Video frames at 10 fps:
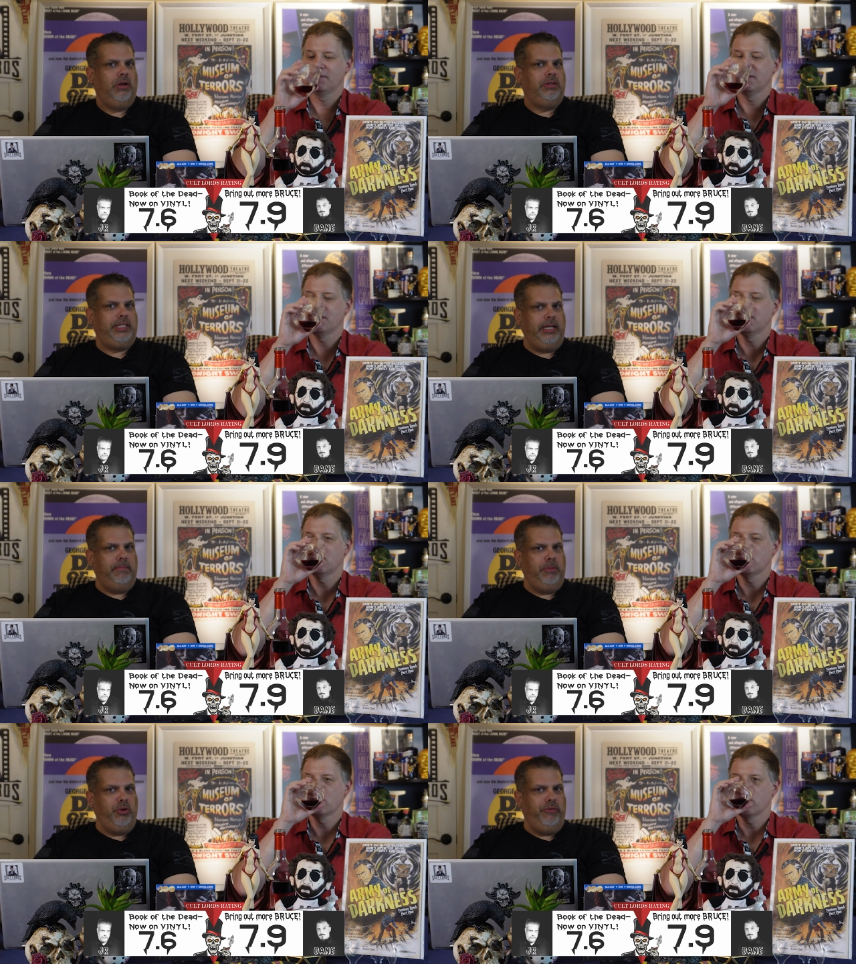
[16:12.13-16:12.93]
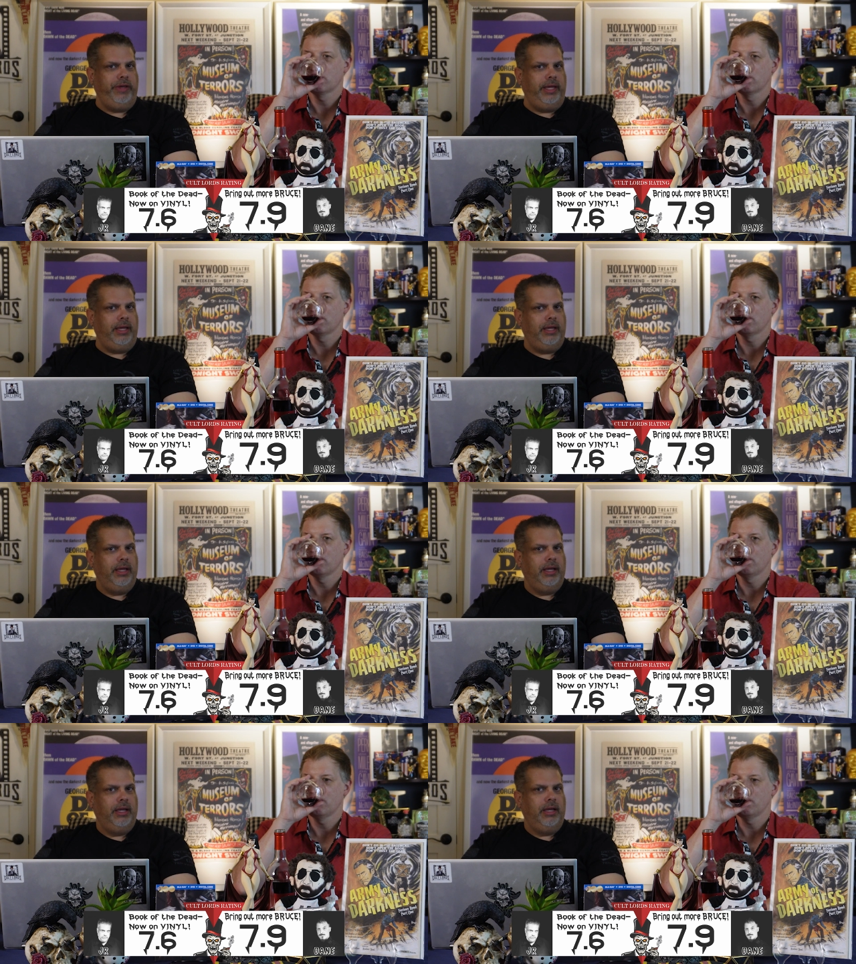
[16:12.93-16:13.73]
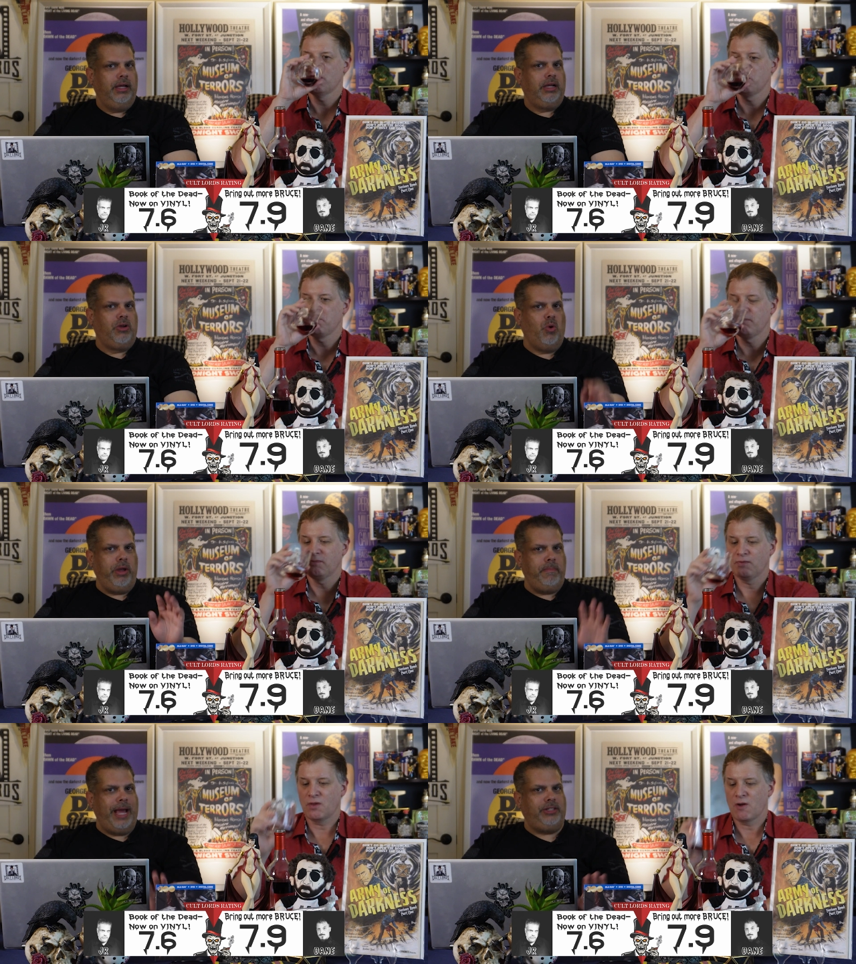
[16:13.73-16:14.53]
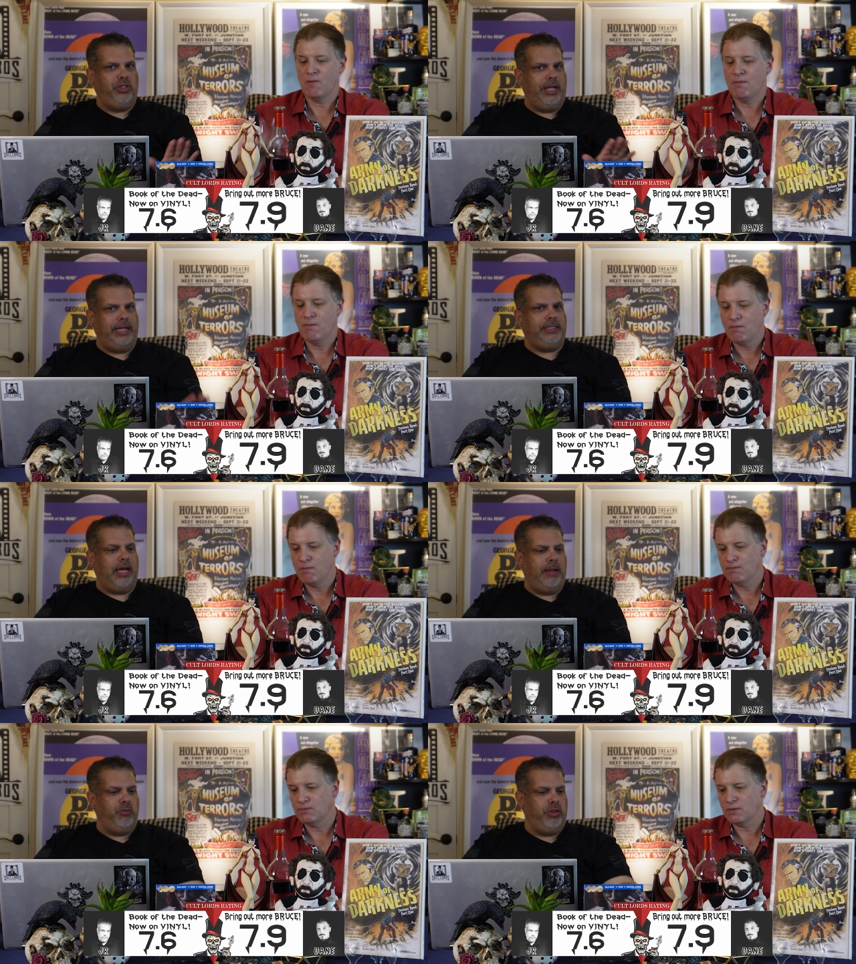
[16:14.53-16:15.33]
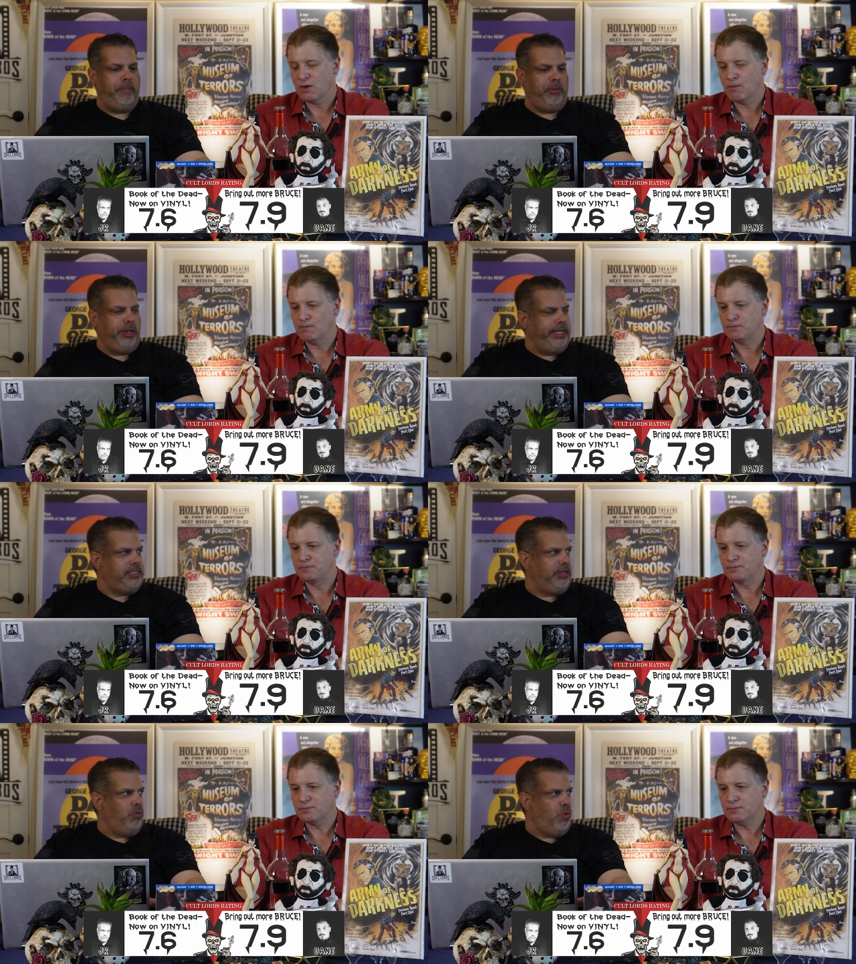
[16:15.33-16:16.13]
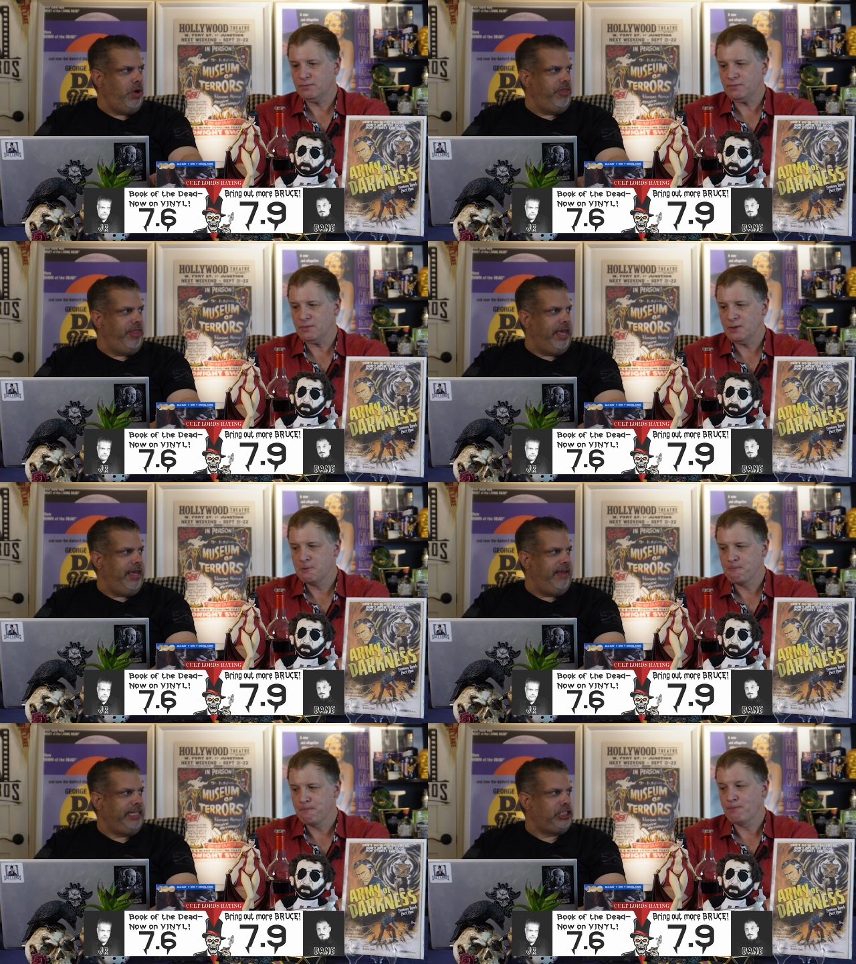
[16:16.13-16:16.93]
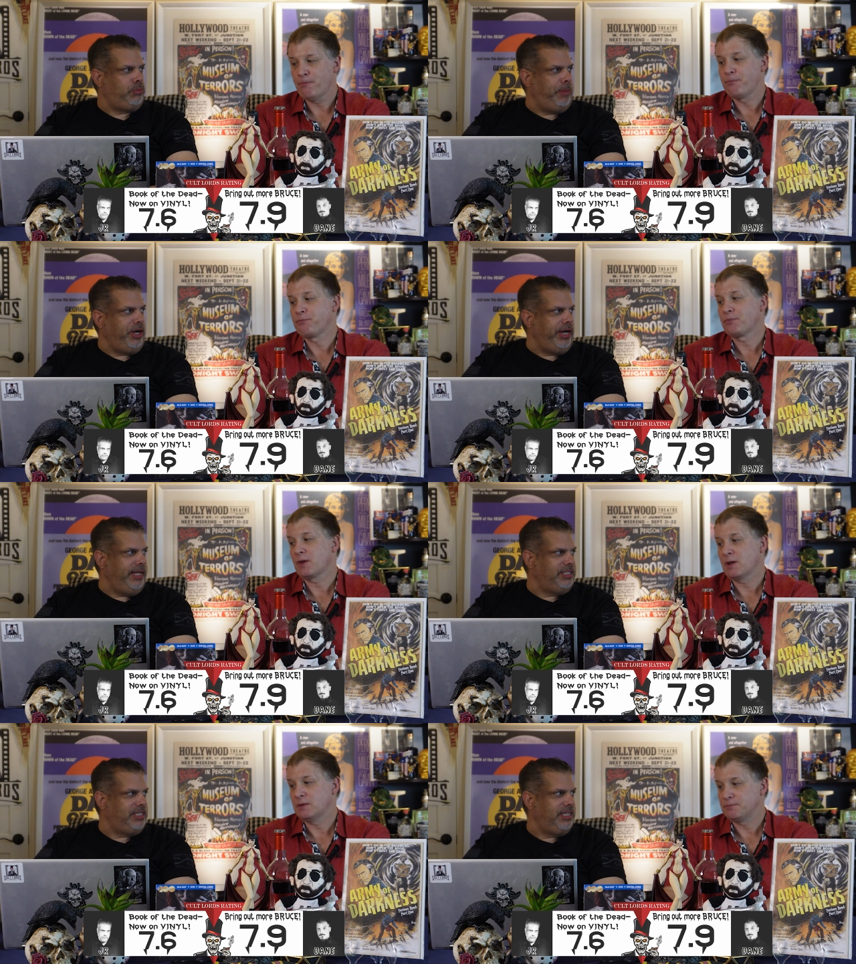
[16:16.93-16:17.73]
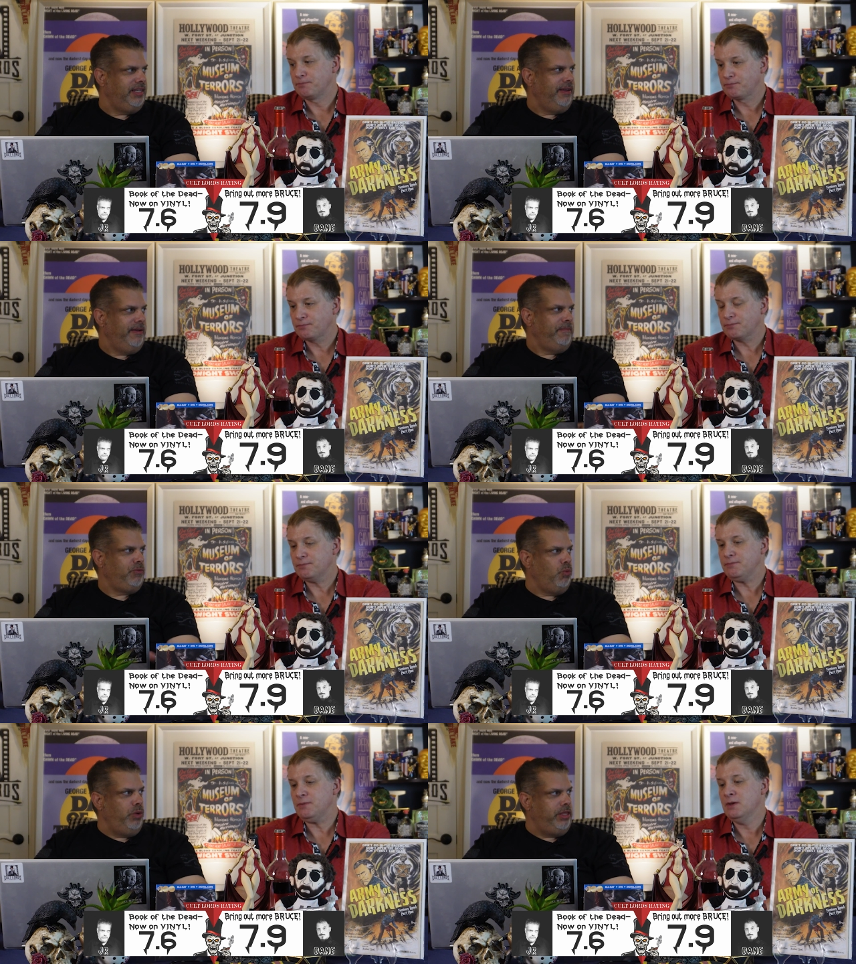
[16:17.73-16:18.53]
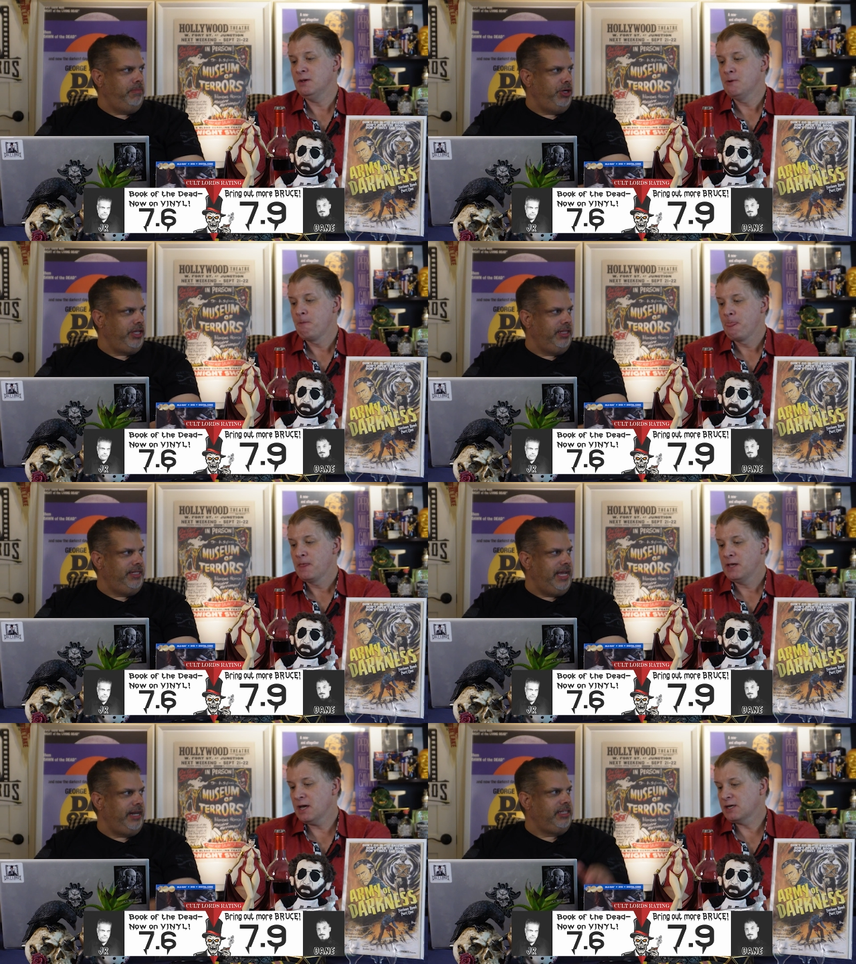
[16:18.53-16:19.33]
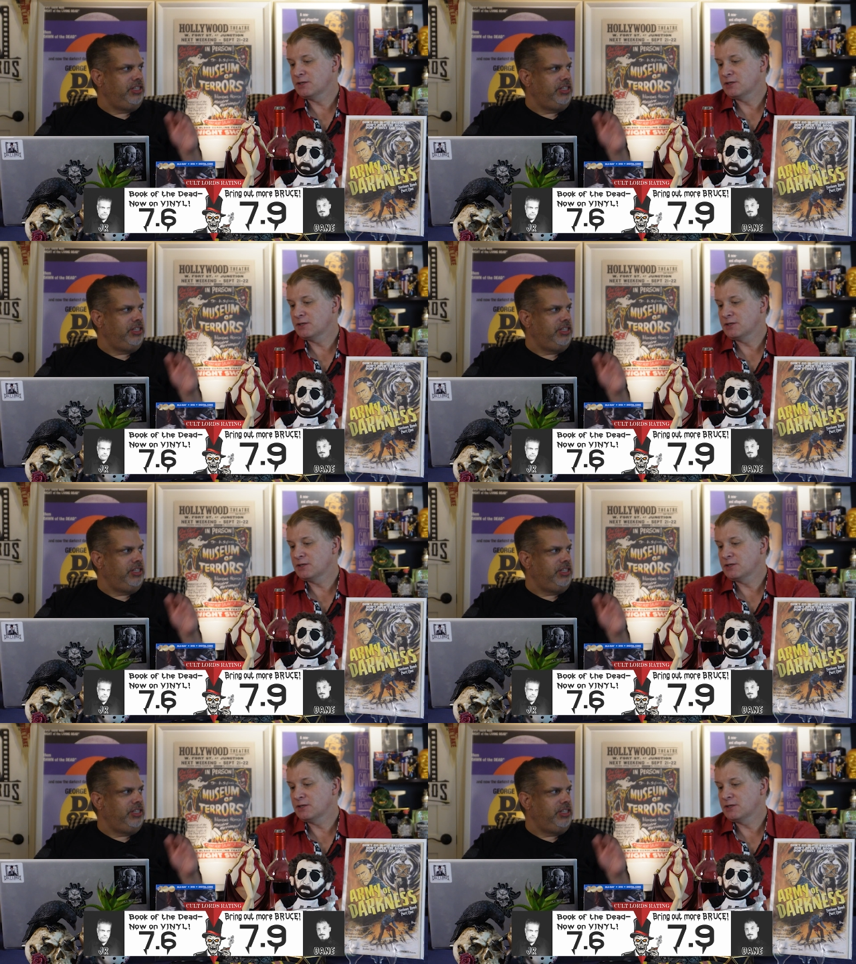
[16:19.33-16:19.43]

Speaker 1: see a movie going back to that time with a priest and what they experienced with the Book of the Dead.